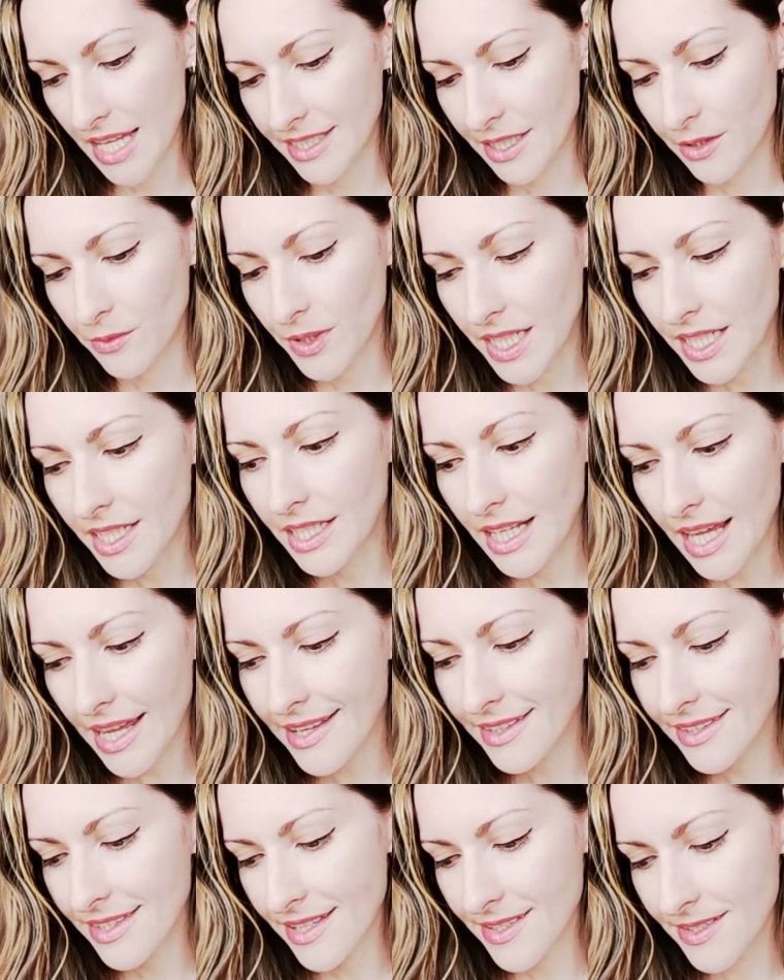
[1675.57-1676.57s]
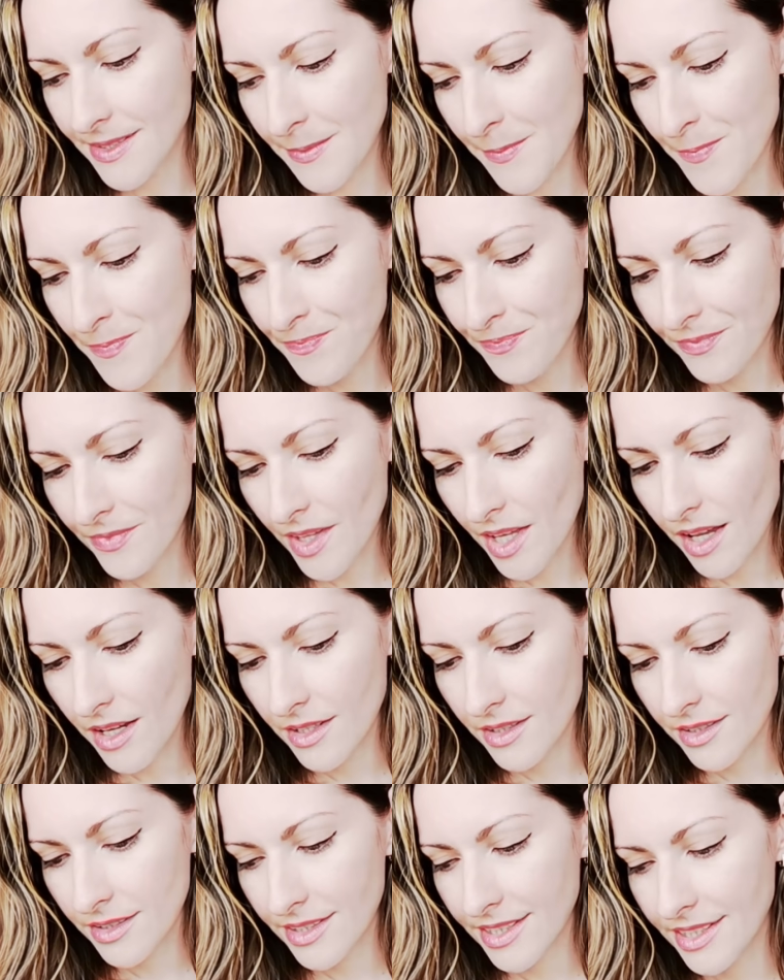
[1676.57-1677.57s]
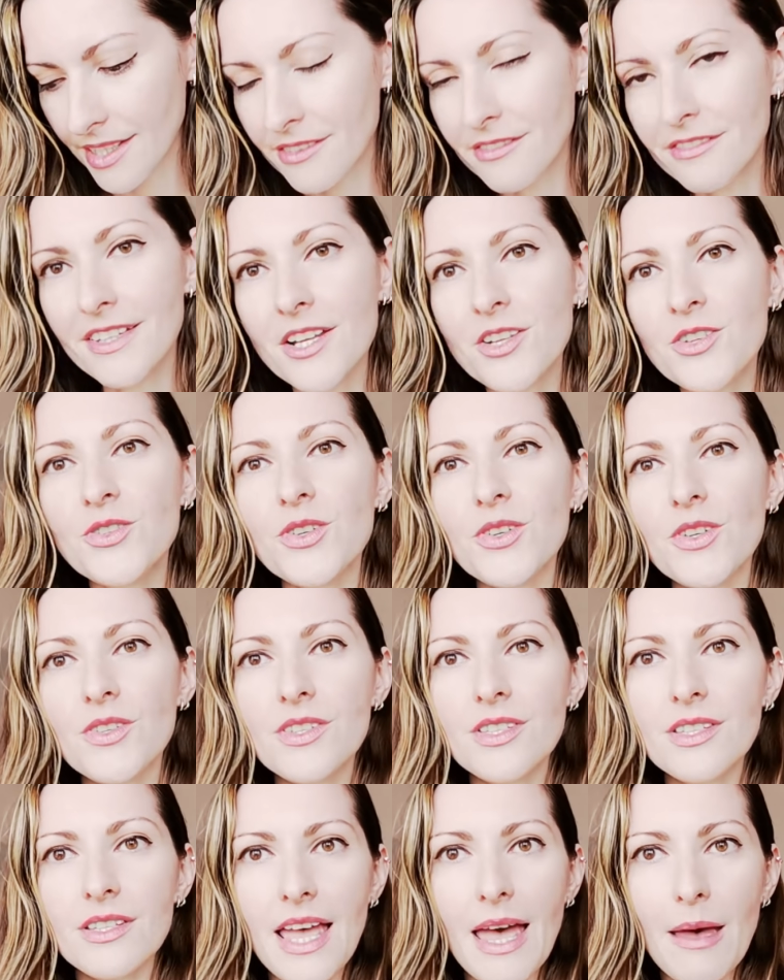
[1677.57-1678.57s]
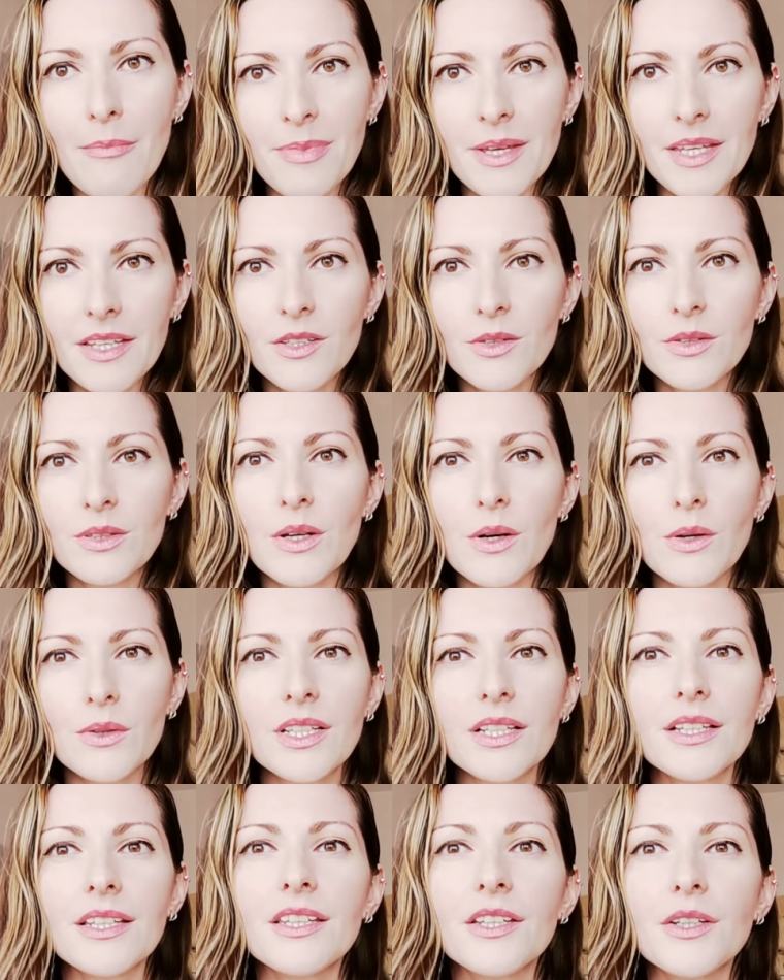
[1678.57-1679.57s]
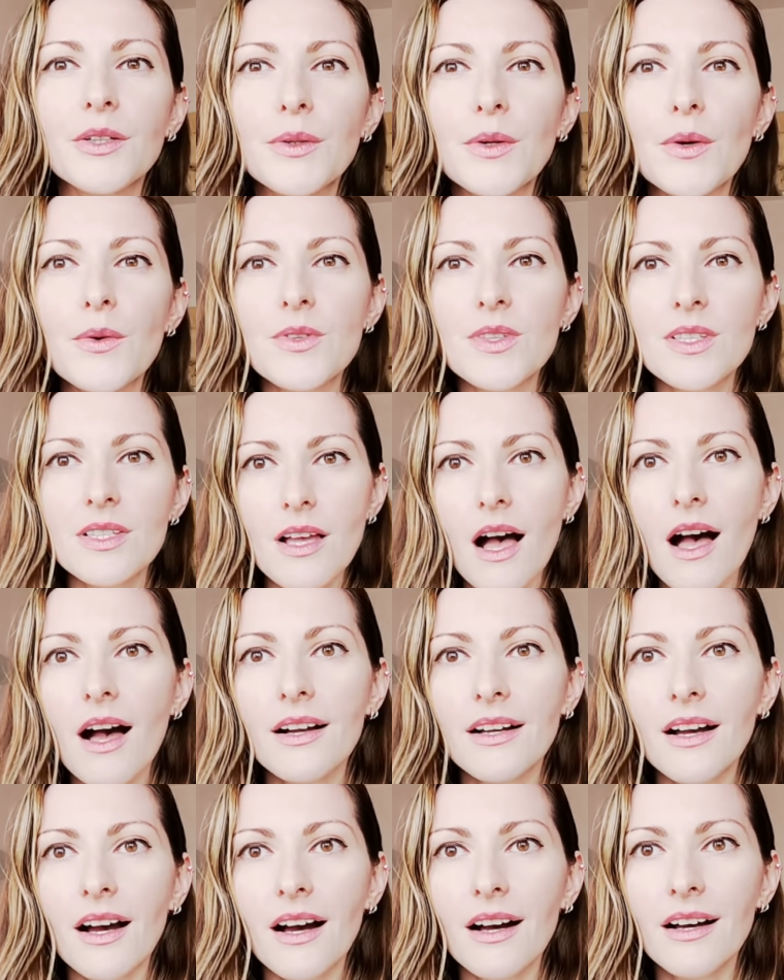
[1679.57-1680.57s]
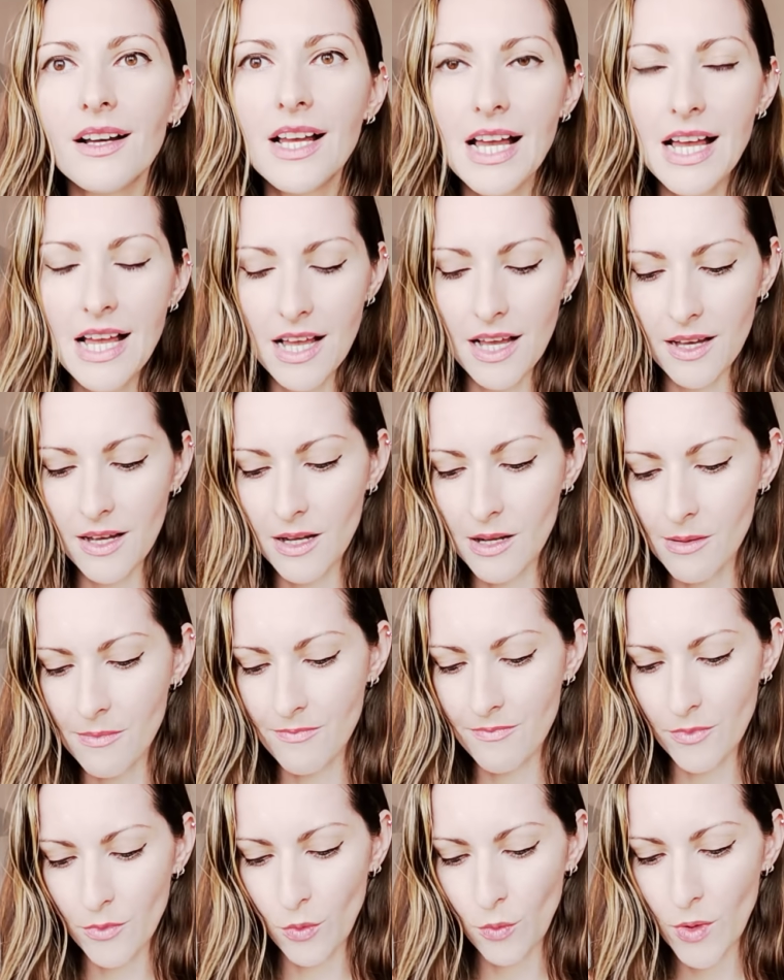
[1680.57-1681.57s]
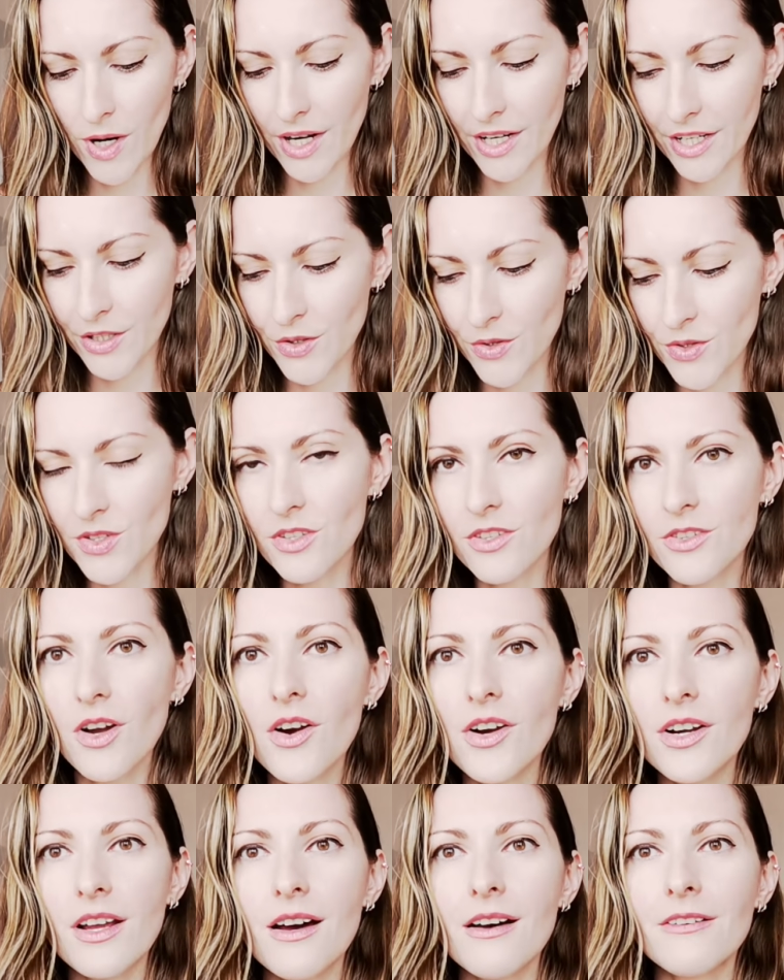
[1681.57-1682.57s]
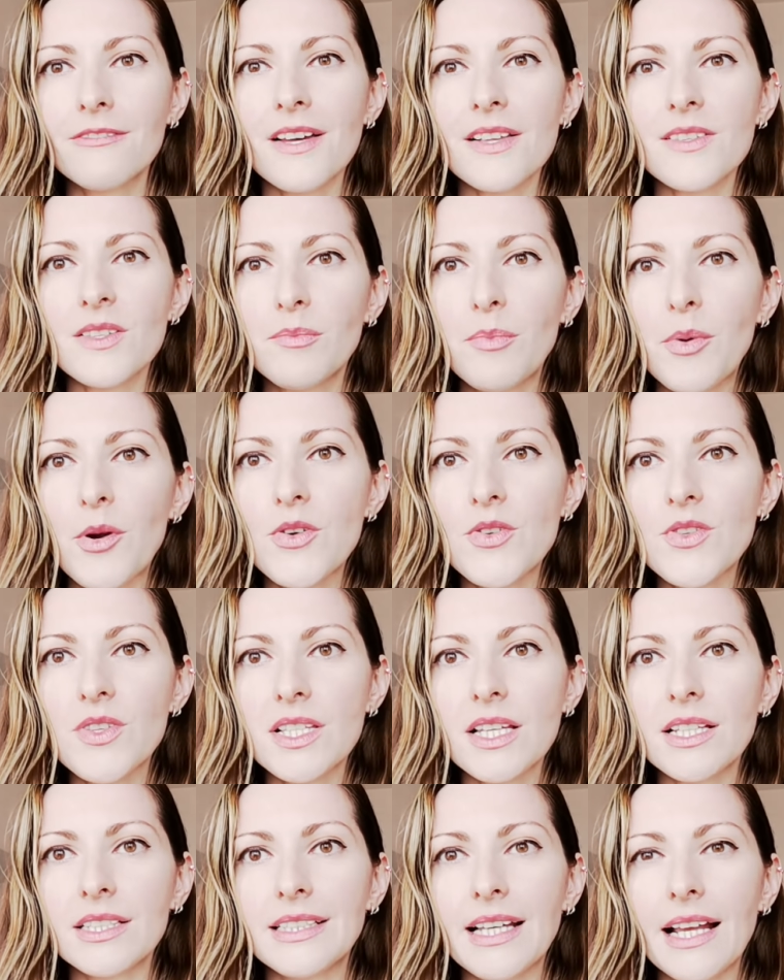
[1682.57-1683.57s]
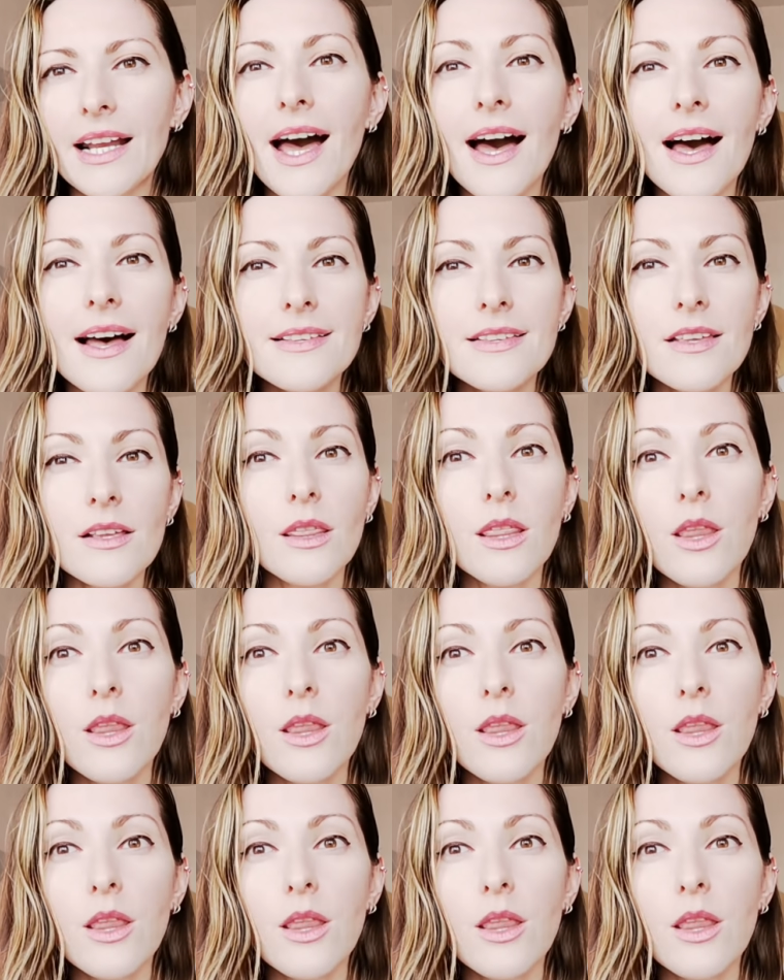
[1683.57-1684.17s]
They really like this, the adventurous epic, you know, the hero saga, um, where you start off as a person that has a